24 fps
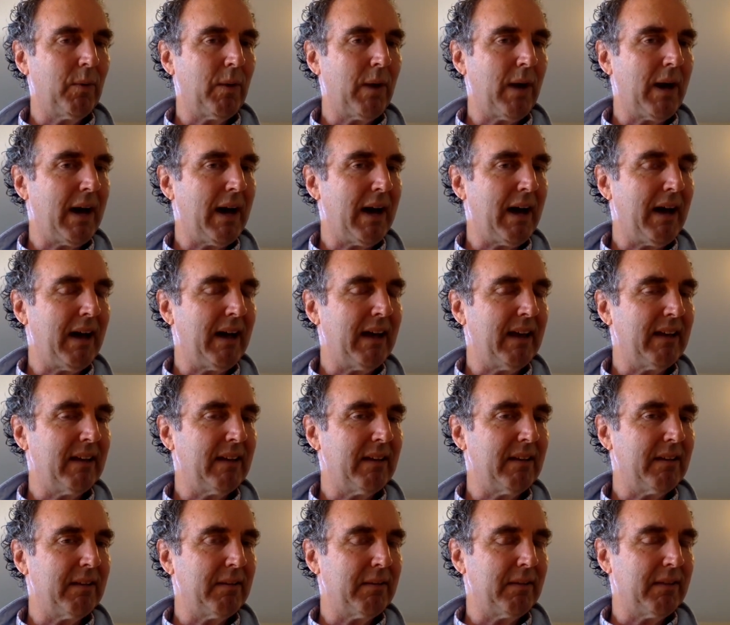uh,
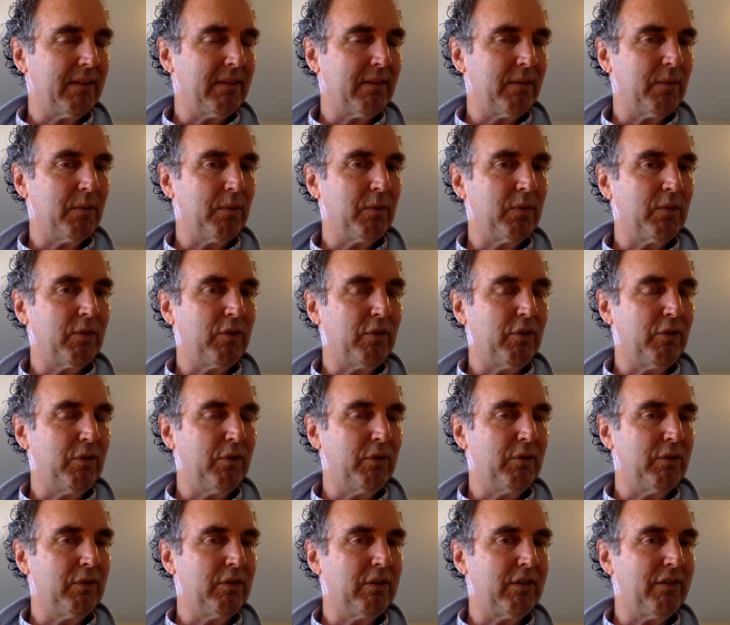
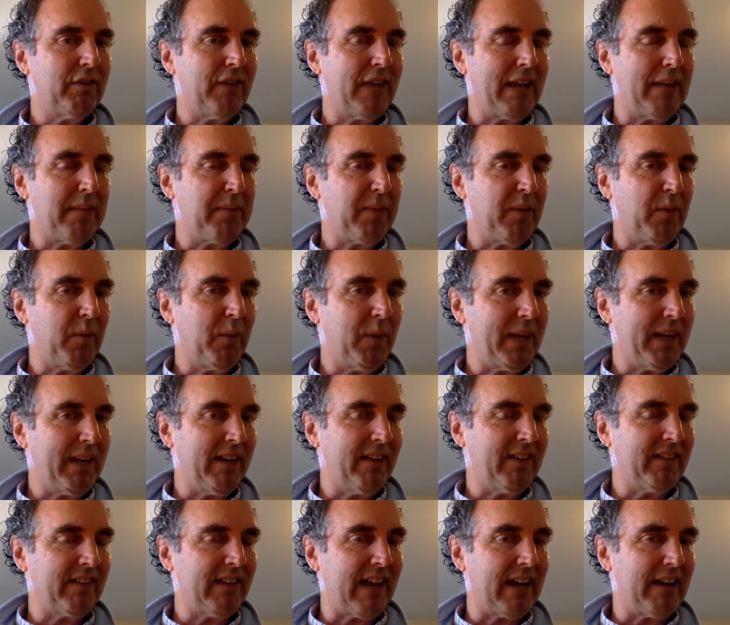to develop the
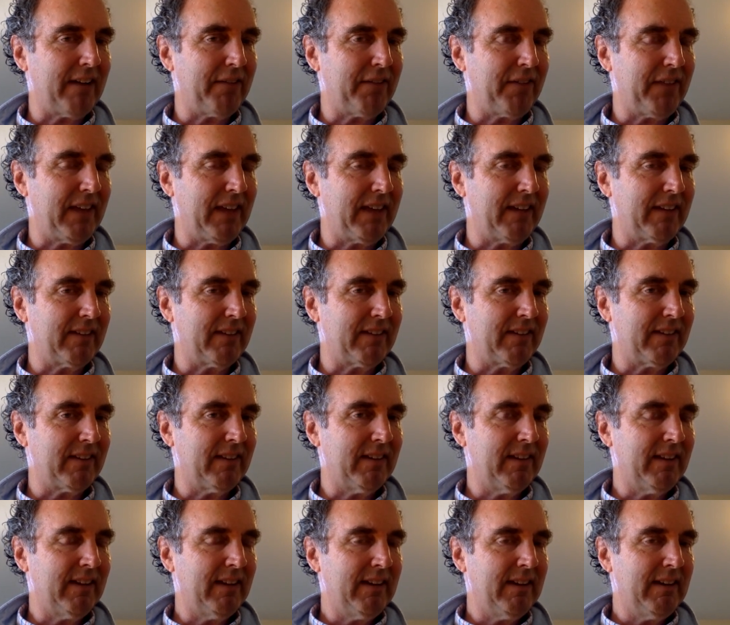wiki side of things
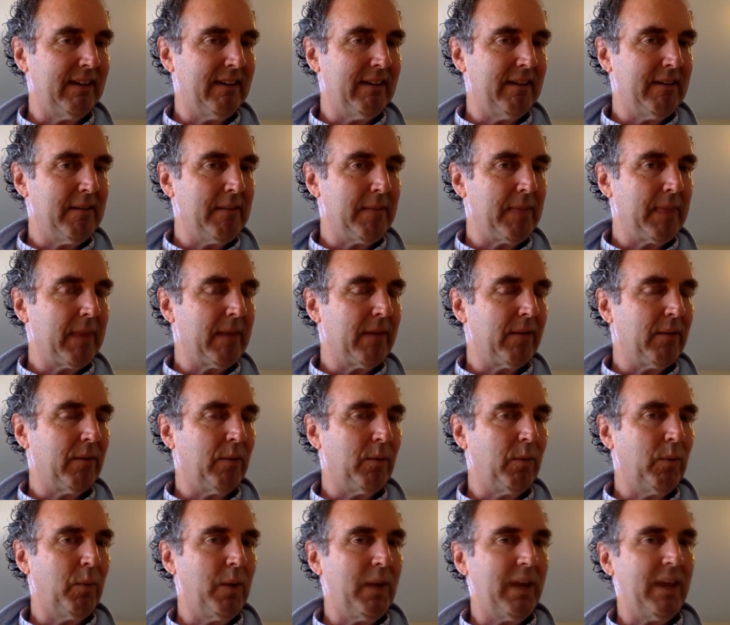
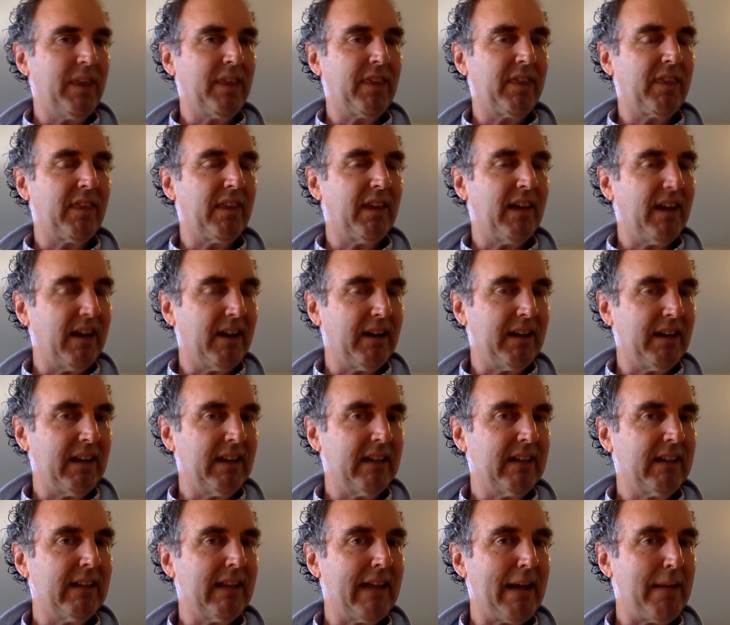with uh,
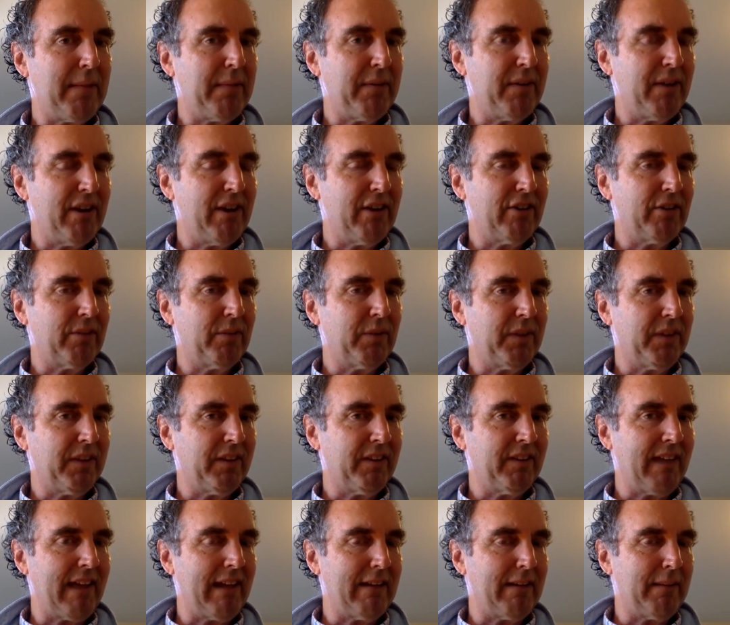in collaboration with the
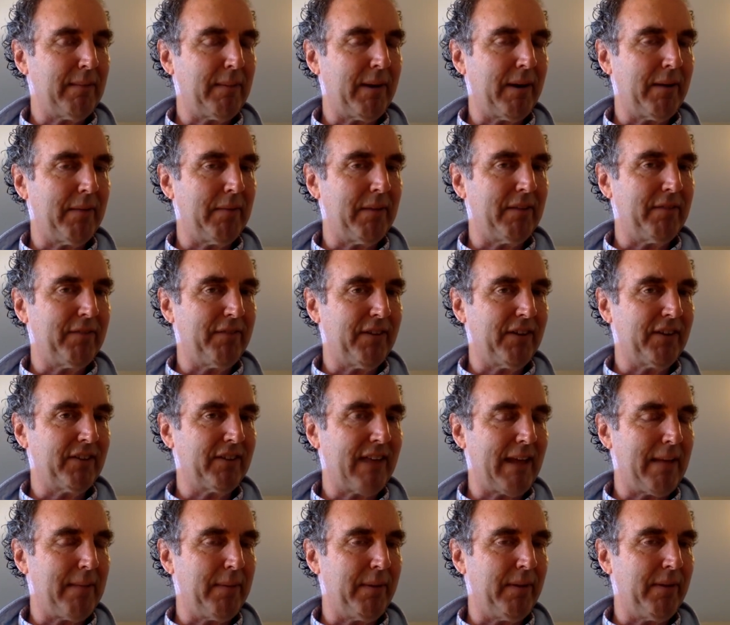state department for
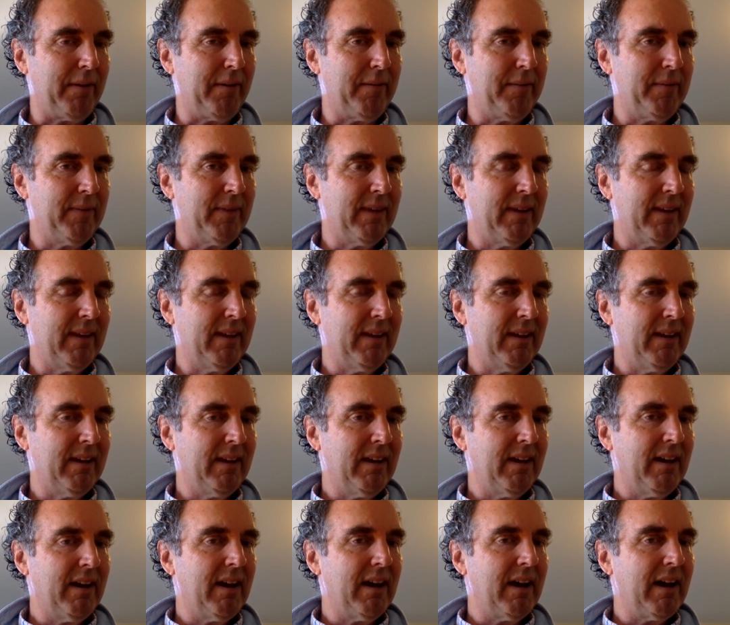example
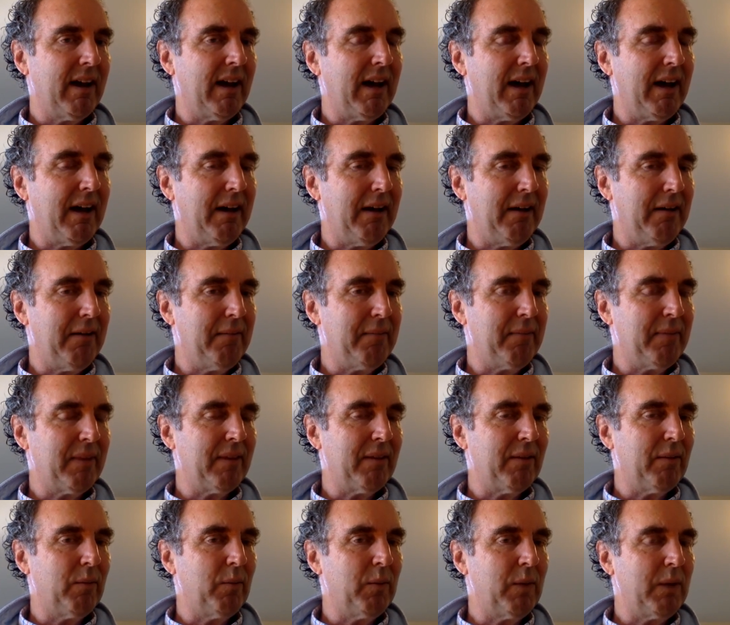um,
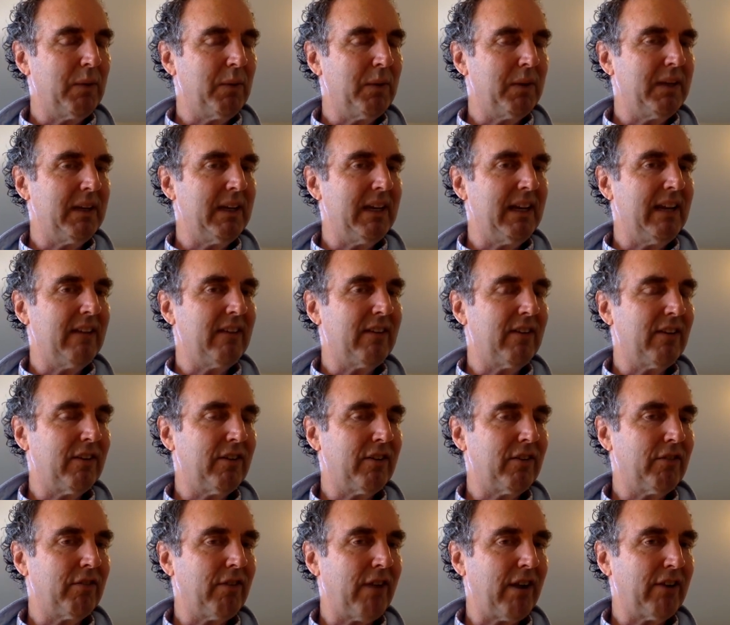we would need to
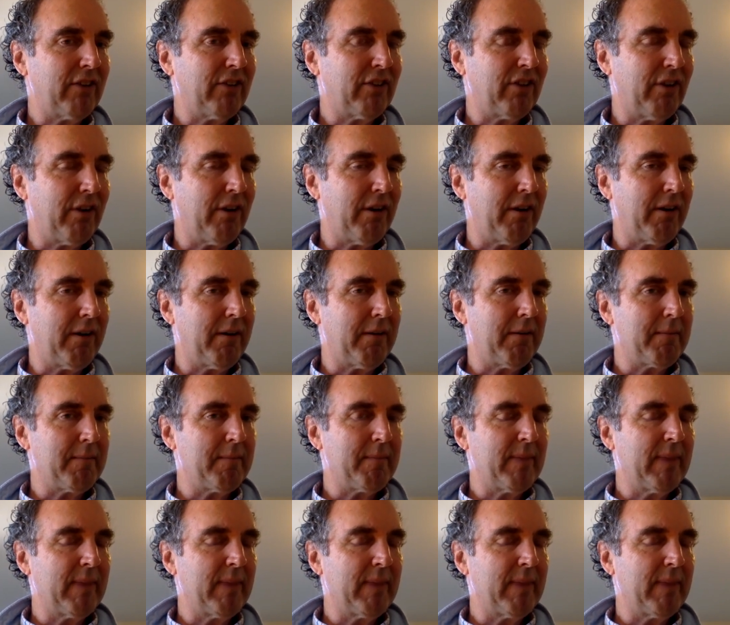structure